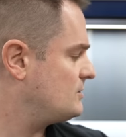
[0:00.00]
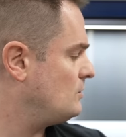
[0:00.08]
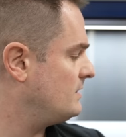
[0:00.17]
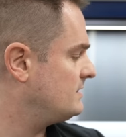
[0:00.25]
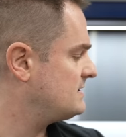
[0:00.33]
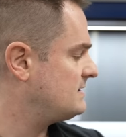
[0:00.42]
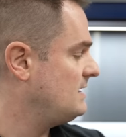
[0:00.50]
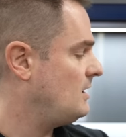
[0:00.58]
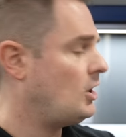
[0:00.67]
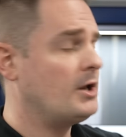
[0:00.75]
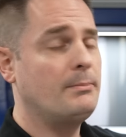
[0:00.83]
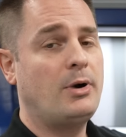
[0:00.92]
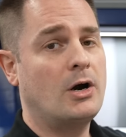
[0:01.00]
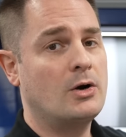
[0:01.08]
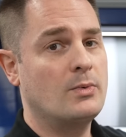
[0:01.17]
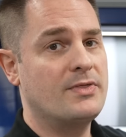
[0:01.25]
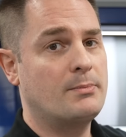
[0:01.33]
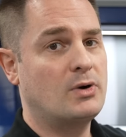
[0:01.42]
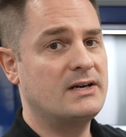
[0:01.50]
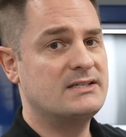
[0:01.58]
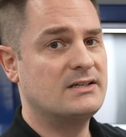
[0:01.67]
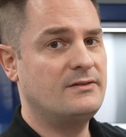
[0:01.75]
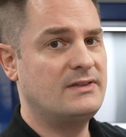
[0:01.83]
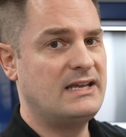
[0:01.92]
So it's on par with the price
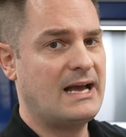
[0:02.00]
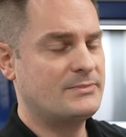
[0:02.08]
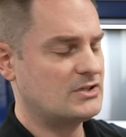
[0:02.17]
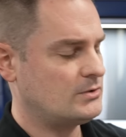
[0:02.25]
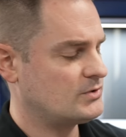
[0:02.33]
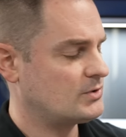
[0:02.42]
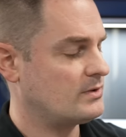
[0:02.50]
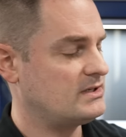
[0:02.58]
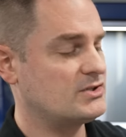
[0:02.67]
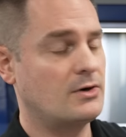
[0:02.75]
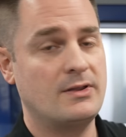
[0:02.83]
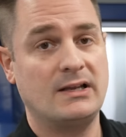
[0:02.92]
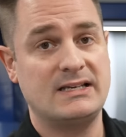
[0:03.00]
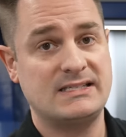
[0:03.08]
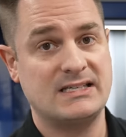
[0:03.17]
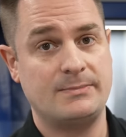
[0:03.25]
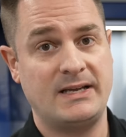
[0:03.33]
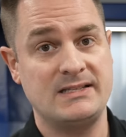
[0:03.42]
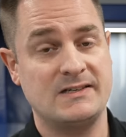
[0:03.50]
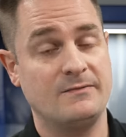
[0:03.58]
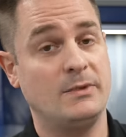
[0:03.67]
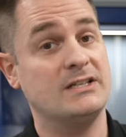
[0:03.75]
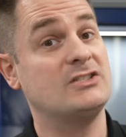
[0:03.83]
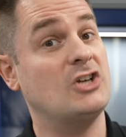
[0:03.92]
of the Absolute. So these are the less
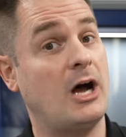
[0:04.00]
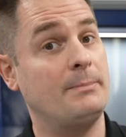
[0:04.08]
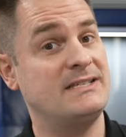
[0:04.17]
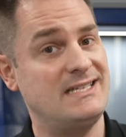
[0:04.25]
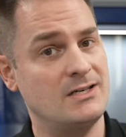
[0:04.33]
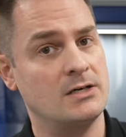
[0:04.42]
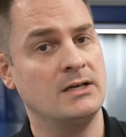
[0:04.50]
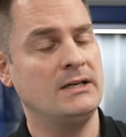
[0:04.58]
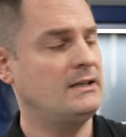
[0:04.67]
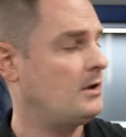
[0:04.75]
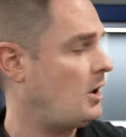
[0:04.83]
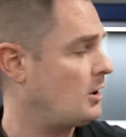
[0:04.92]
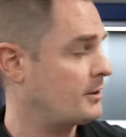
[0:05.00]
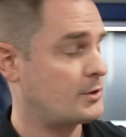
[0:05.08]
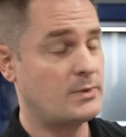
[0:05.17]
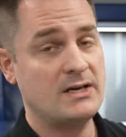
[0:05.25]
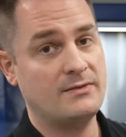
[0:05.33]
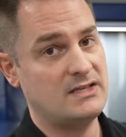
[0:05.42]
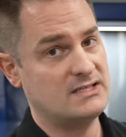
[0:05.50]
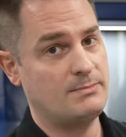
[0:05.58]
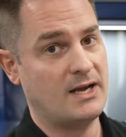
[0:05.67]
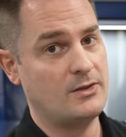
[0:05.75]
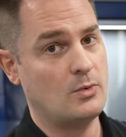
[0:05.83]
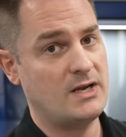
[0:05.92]
expensive, but top tier. All three of these,
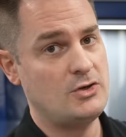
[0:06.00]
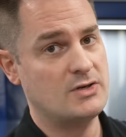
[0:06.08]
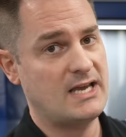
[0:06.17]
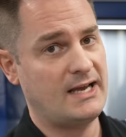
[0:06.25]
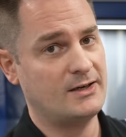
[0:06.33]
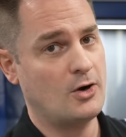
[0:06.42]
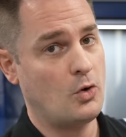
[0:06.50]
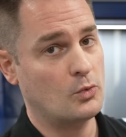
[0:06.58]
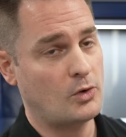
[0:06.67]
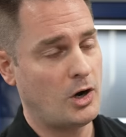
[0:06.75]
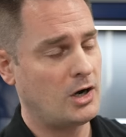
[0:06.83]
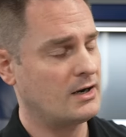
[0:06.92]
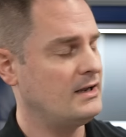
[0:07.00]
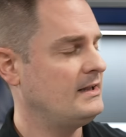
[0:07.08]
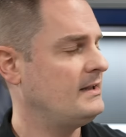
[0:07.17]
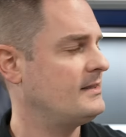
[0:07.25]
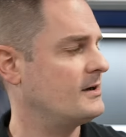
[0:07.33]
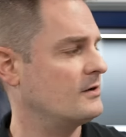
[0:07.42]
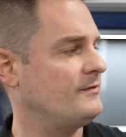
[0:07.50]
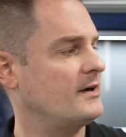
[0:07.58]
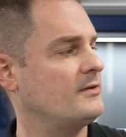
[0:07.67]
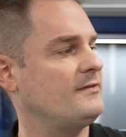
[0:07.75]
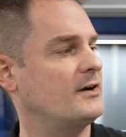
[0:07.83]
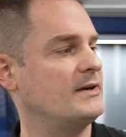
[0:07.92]
by the way, you can go wrong. They're
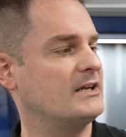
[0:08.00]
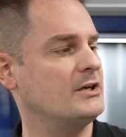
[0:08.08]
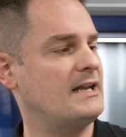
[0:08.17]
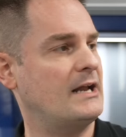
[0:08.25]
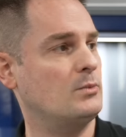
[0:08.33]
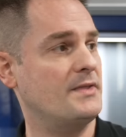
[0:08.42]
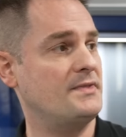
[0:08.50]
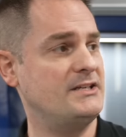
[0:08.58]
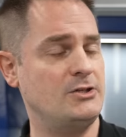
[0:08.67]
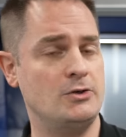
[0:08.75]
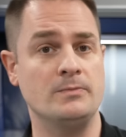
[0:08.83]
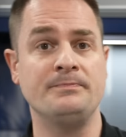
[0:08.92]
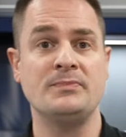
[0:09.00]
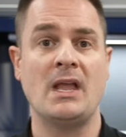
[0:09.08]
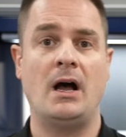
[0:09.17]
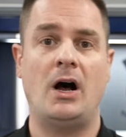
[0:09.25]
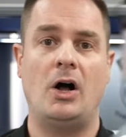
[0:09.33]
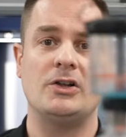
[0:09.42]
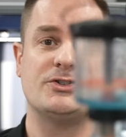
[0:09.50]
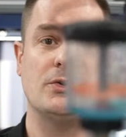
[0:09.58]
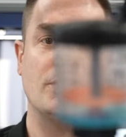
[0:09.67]
very, very good at what they do. Also